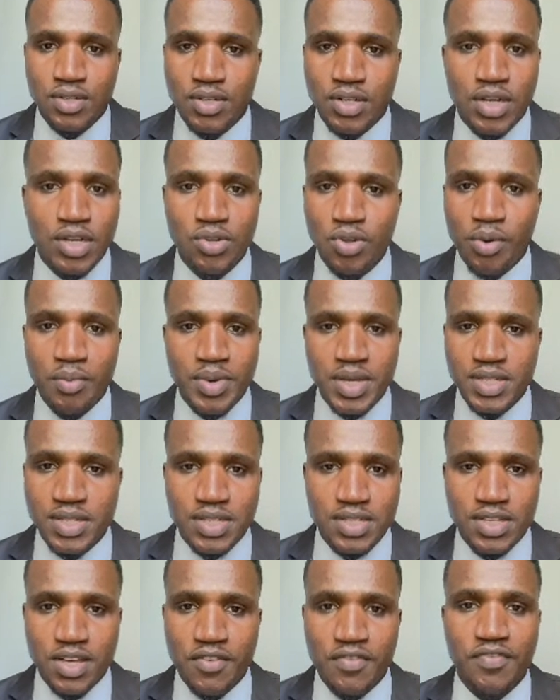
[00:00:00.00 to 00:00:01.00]
Hit or Miss
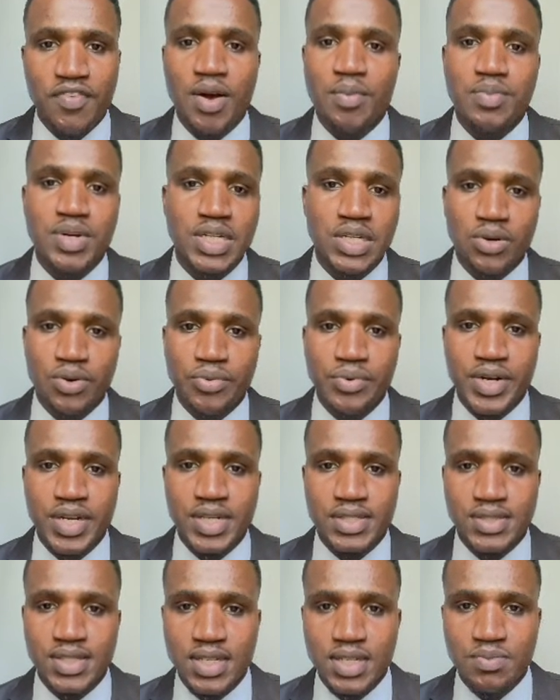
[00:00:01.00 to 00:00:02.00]
is a
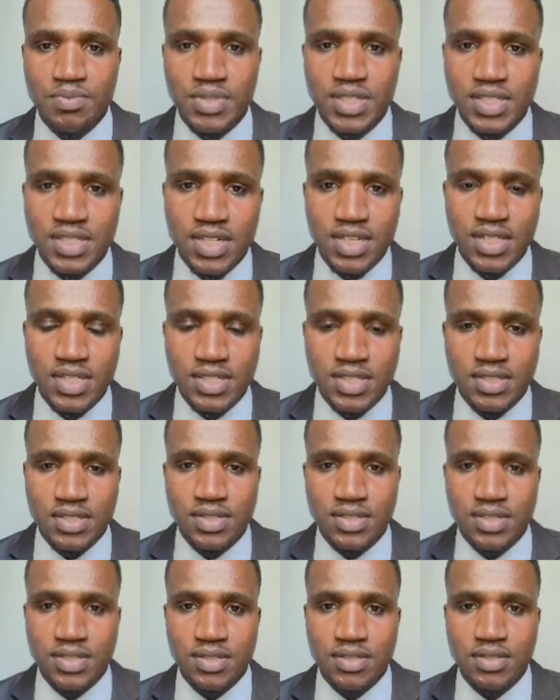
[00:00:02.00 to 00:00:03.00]
family-oriented
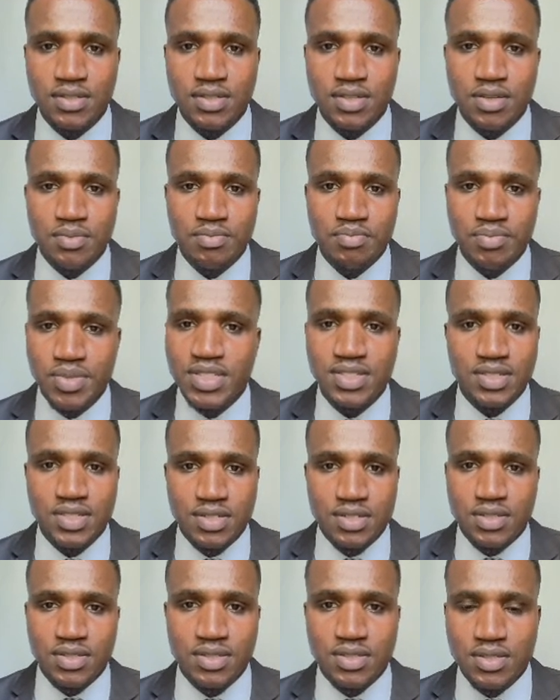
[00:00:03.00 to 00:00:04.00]

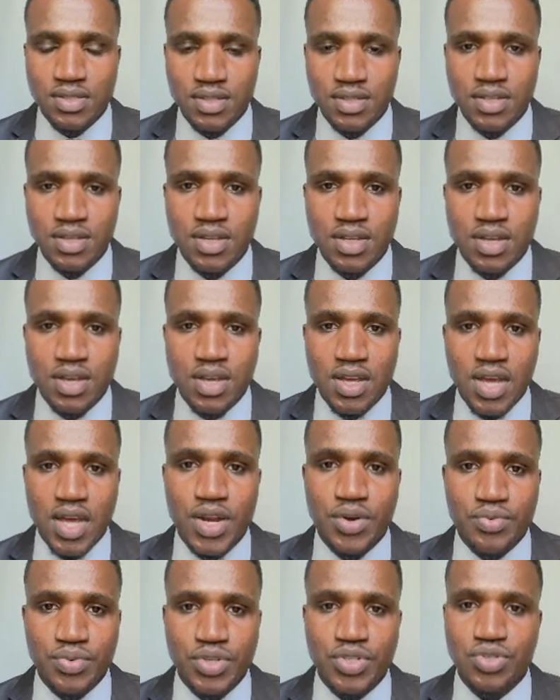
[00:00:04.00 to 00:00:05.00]
business,
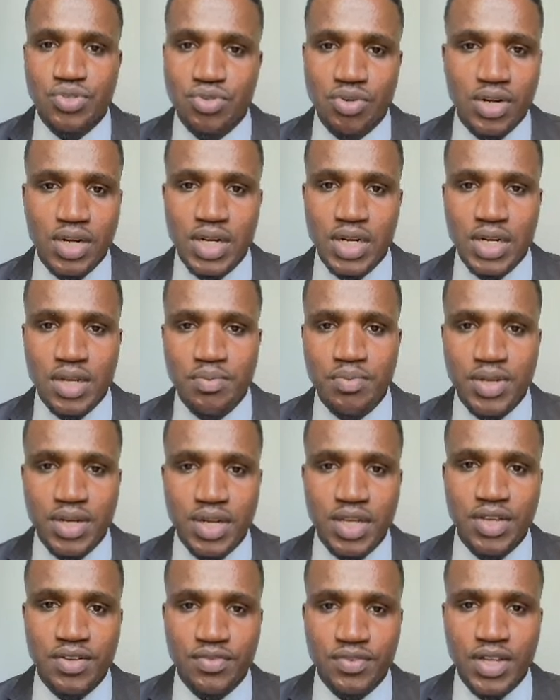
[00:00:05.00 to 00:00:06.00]
and we strongly
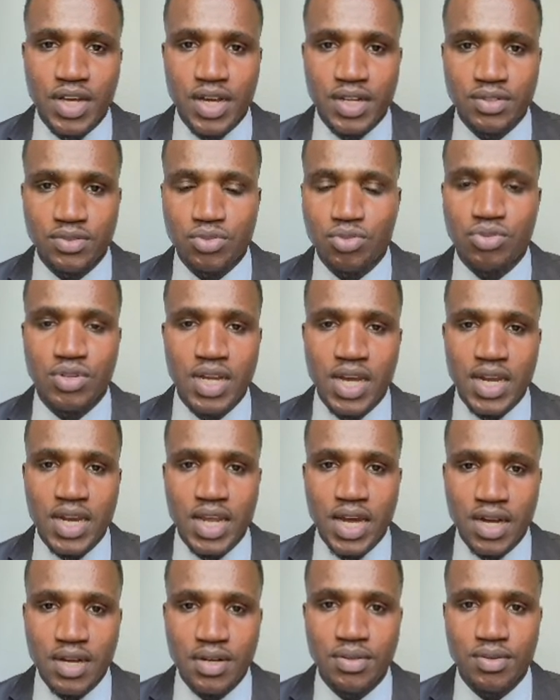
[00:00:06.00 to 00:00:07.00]
believe that
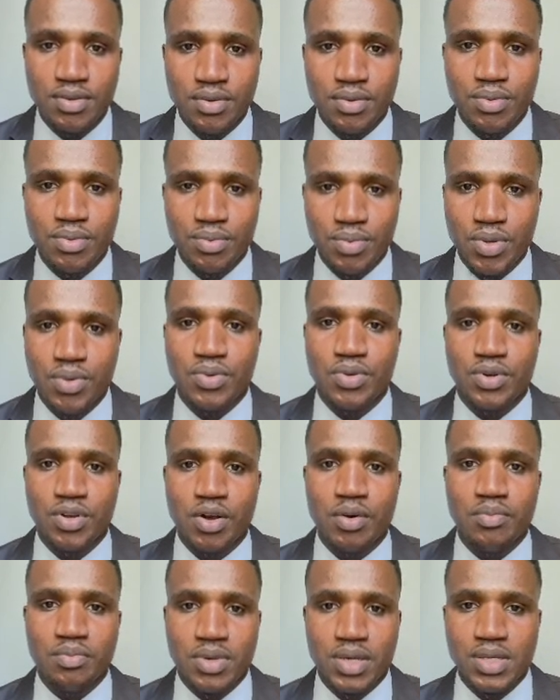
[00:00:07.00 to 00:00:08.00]
together we will
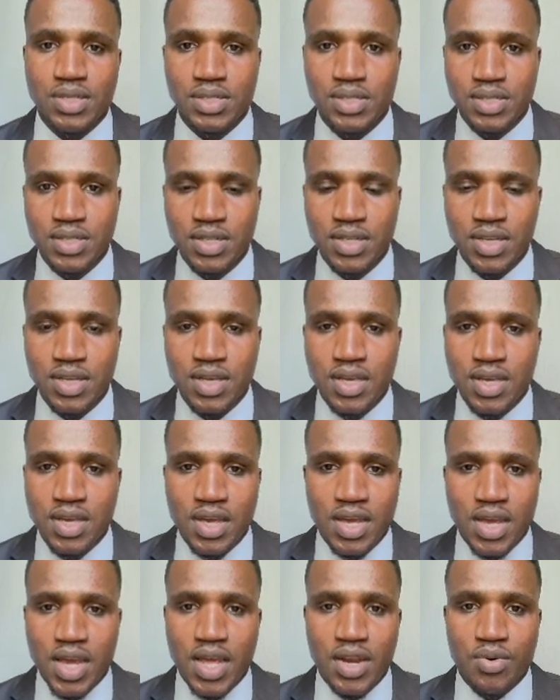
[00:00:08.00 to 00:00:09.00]
not miss.
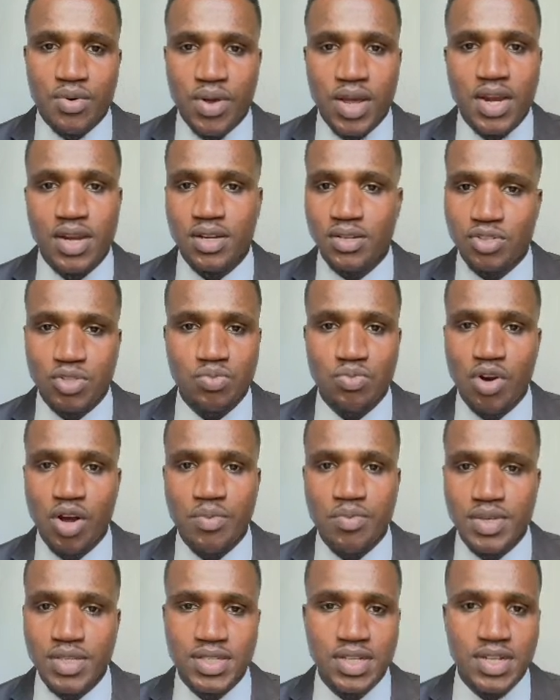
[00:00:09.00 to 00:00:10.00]
And when small
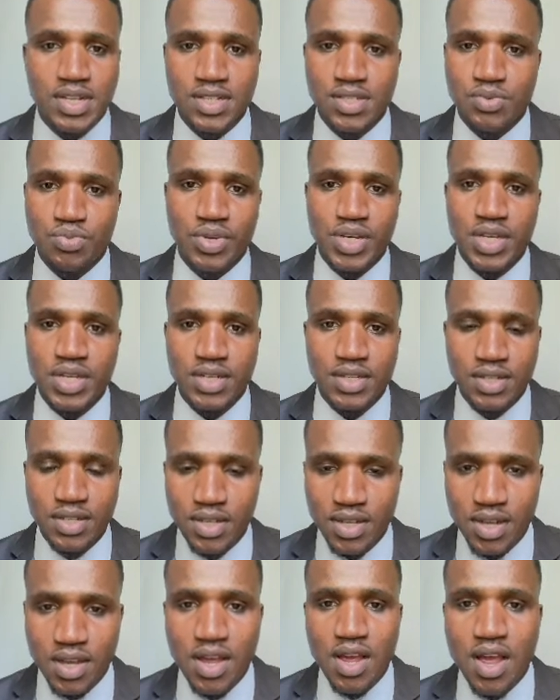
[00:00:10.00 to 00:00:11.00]
business wins,
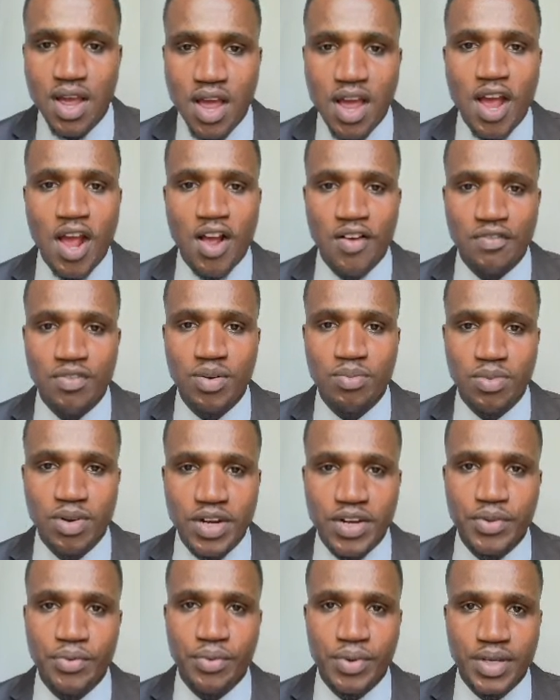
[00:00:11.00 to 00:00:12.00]

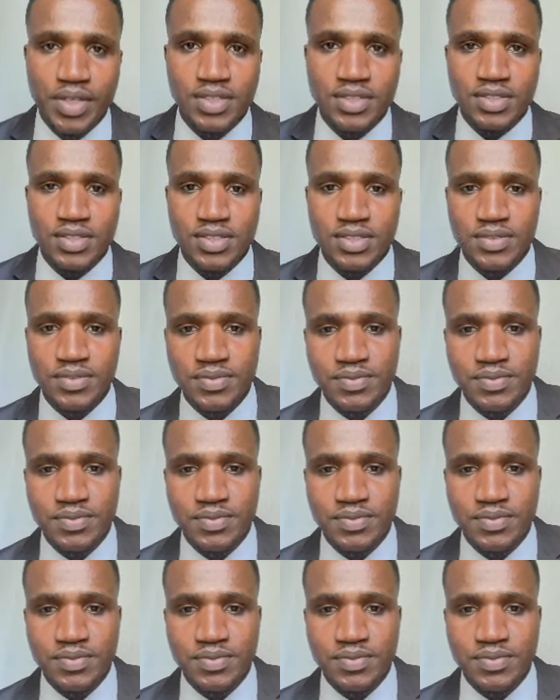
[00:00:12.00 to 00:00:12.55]
everybody wins.